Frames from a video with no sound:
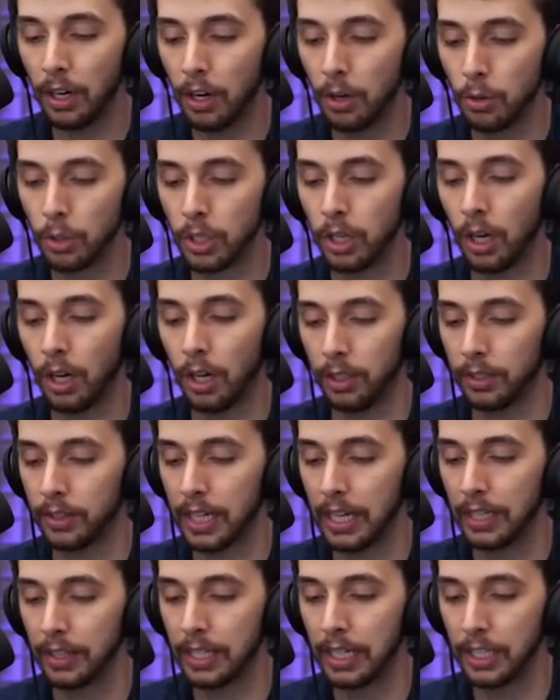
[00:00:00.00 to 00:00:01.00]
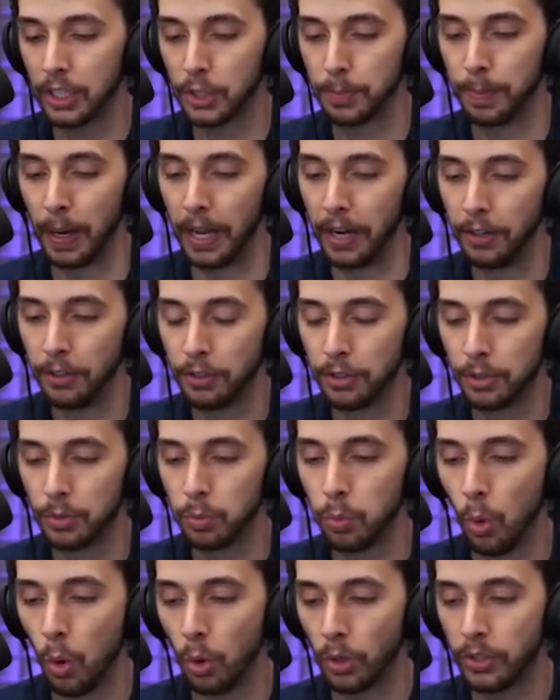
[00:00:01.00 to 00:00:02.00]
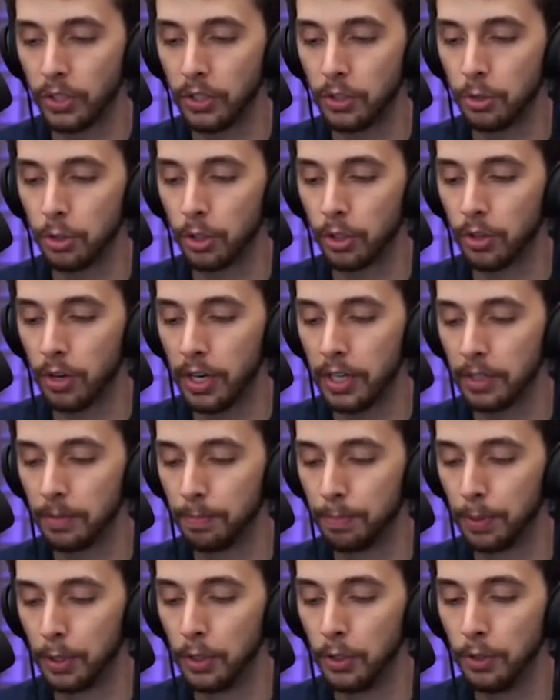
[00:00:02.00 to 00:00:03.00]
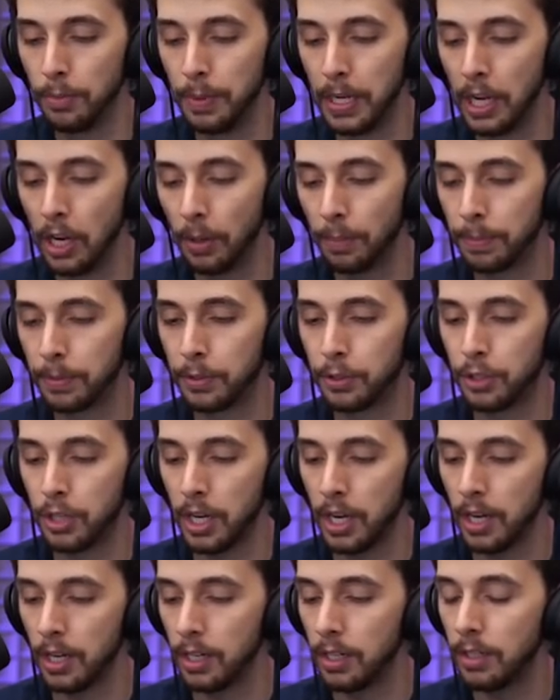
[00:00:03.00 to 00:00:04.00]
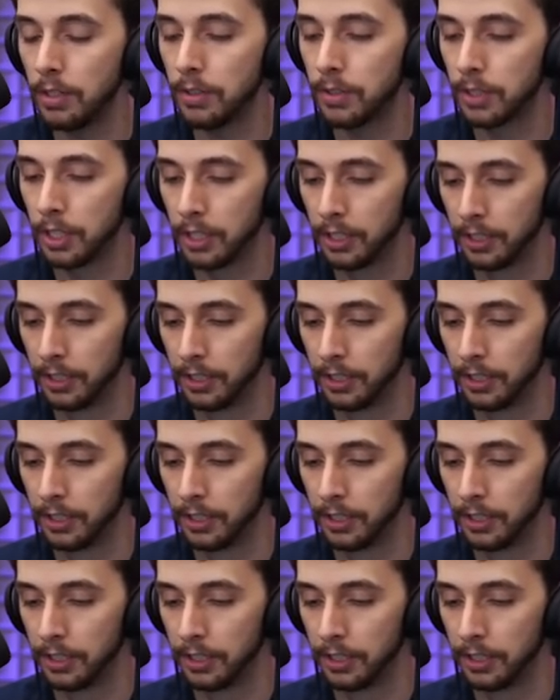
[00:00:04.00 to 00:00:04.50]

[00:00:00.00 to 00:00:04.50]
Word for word: Oh, God! Th thanks, Spider. He just walked into a crate and blew me up. Cheers!